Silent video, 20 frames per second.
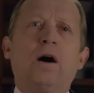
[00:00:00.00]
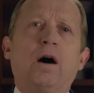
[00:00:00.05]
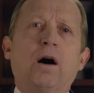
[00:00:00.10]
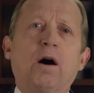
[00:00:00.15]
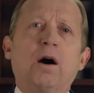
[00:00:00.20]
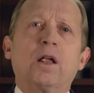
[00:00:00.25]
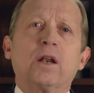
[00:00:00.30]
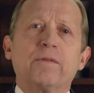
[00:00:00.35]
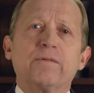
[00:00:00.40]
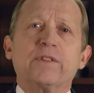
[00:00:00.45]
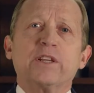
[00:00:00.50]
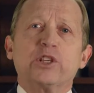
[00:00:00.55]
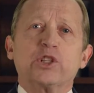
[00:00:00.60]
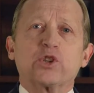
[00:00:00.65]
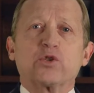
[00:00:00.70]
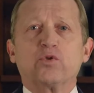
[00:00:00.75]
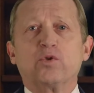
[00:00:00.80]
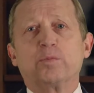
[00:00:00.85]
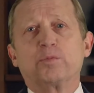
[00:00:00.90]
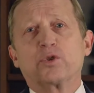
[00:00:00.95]
All of
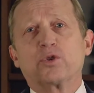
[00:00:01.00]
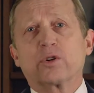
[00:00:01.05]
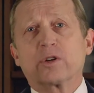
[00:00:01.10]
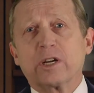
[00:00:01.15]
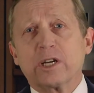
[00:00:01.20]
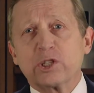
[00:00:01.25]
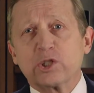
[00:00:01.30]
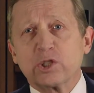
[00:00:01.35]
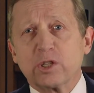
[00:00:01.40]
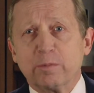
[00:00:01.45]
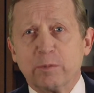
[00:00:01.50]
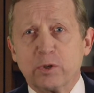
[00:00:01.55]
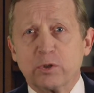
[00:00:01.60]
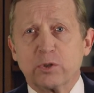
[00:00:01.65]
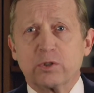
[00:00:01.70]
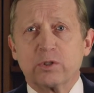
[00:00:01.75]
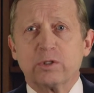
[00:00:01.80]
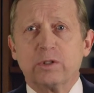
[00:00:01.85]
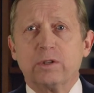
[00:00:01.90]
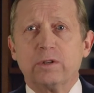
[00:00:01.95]
these groups are
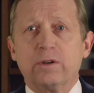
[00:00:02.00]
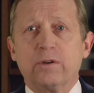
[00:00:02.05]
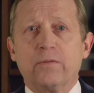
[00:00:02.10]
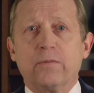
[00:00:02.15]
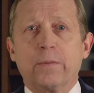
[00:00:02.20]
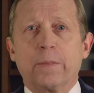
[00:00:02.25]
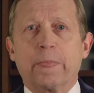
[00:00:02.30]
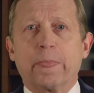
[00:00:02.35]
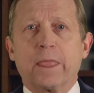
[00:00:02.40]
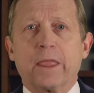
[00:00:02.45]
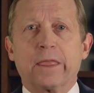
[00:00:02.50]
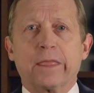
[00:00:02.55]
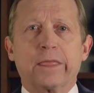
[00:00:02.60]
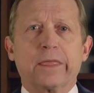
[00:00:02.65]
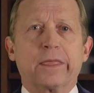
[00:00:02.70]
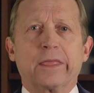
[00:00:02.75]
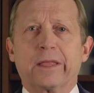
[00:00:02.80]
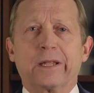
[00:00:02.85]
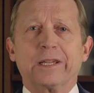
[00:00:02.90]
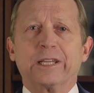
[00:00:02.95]
customers.
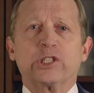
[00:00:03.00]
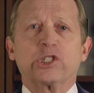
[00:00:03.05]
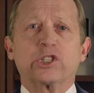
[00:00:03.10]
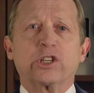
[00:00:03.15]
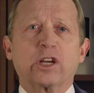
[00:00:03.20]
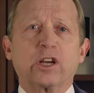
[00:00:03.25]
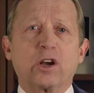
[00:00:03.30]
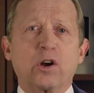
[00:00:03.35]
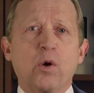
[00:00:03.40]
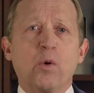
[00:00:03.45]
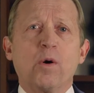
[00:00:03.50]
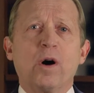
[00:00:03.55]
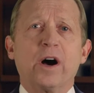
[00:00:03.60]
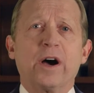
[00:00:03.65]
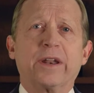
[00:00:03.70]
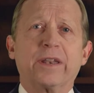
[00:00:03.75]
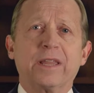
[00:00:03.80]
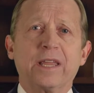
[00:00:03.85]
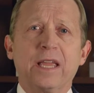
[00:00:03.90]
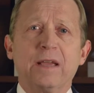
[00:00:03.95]
The list can go
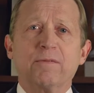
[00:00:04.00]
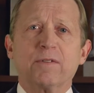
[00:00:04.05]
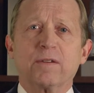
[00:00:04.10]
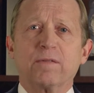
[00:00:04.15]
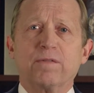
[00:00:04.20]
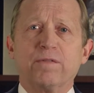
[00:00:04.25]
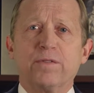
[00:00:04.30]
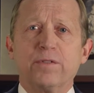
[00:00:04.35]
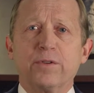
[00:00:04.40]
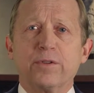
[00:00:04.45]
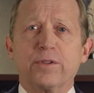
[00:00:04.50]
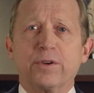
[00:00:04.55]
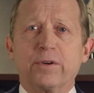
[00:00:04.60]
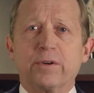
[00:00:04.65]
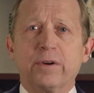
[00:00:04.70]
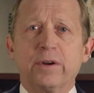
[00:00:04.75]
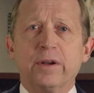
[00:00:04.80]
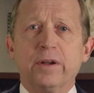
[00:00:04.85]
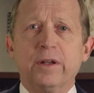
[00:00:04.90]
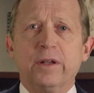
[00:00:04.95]
on even
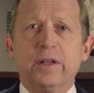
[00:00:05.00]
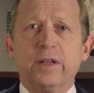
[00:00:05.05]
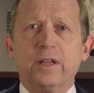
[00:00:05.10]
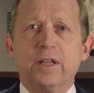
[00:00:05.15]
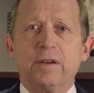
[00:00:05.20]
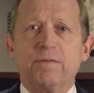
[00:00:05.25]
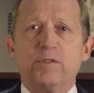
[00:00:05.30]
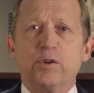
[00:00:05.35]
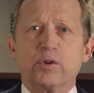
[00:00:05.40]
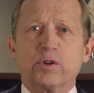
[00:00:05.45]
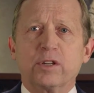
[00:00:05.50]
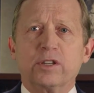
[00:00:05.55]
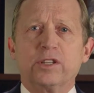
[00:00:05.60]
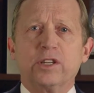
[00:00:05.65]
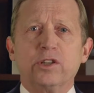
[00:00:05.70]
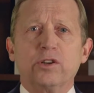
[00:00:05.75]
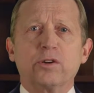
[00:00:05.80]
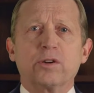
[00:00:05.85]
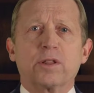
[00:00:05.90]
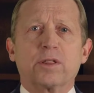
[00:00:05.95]
further if you
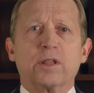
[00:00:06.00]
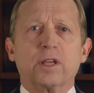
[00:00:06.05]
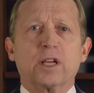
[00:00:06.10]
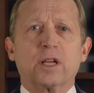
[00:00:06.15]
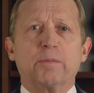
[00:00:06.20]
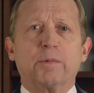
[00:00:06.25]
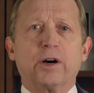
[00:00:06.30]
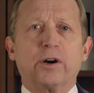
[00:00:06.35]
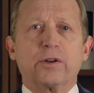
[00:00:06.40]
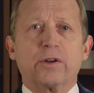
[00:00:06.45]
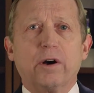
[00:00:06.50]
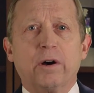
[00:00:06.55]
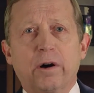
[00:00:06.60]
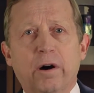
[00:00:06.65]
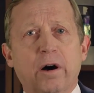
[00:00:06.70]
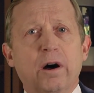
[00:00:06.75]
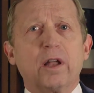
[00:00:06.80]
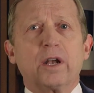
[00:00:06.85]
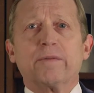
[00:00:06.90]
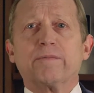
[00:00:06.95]
continue to think about
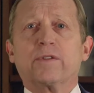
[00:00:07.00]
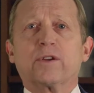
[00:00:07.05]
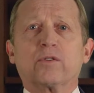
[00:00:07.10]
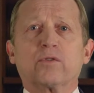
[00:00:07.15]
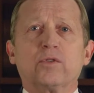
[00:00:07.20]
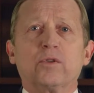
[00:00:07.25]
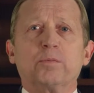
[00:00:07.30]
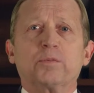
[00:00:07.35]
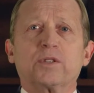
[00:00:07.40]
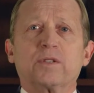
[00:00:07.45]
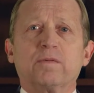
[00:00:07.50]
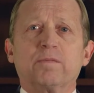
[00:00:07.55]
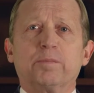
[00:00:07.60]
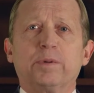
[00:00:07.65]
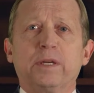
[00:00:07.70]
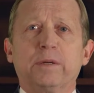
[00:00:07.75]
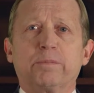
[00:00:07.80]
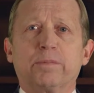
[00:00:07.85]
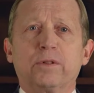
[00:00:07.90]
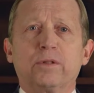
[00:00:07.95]
all of the groups of
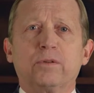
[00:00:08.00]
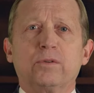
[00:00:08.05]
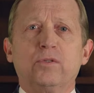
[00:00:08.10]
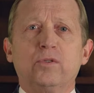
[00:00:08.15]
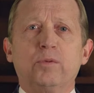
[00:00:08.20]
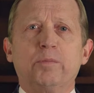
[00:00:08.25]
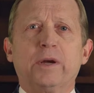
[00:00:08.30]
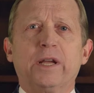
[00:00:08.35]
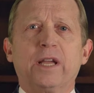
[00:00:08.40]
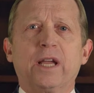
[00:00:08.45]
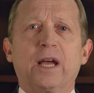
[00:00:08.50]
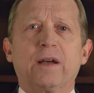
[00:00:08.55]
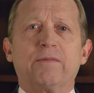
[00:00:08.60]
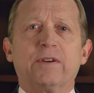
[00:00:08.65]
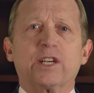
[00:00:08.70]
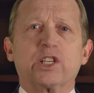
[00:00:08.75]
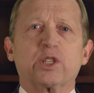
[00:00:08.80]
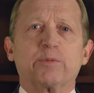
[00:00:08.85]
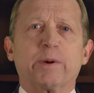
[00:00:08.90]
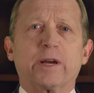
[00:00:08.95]
people who may have
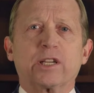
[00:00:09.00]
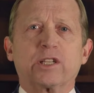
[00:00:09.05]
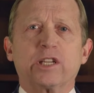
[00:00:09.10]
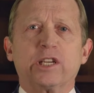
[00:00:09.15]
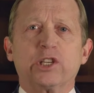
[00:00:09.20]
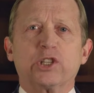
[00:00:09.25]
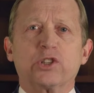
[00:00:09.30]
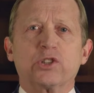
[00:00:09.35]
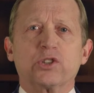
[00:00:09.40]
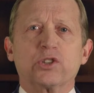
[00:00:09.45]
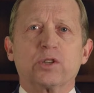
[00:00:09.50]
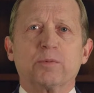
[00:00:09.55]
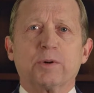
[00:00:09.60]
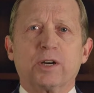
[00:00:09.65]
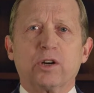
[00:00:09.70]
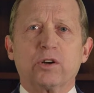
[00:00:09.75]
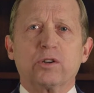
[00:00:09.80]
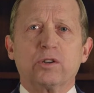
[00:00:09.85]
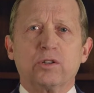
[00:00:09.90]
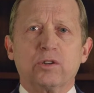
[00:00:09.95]
expectations
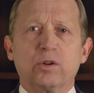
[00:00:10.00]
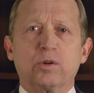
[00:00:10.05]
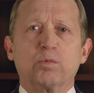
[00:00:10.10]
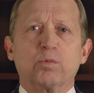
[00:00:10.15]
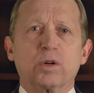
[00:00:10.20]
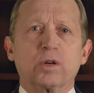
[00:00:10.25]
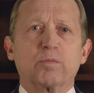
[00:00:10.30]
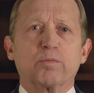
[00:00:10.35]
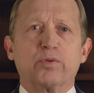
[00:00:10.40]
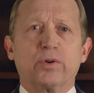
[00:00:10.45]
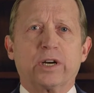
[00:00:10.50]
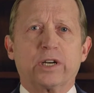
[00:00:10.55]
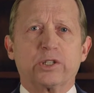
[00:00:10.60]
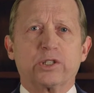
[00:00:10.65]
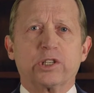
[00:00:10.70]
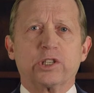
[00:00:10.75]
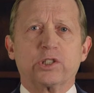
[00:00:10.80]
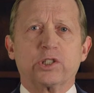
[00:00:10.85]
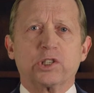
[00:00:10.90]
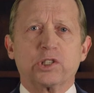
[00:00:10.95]
about your work
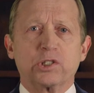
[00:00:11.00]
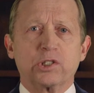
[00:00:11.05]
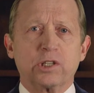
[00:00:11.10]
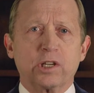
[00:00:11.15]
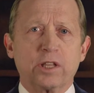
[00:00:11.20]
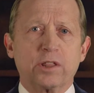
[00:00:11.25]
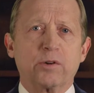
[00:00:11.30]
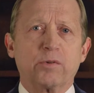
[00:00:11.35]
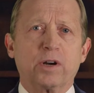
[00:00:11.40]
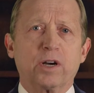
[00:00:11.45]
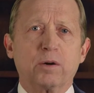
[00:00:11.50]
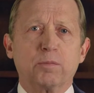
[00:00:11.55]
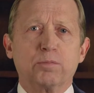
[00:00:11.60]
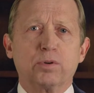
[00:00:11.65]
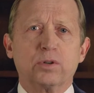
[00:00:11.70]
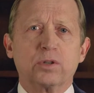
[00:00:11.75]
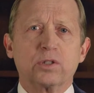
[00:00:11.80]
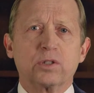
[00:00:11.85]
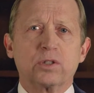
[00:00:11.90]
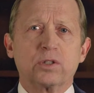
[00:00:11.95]
processes and their
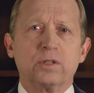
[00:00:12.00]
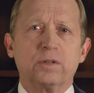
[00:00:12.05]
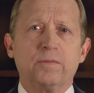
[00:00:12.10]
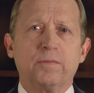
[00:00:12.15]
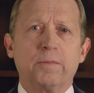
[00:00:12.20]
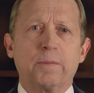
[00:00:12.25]
outputs.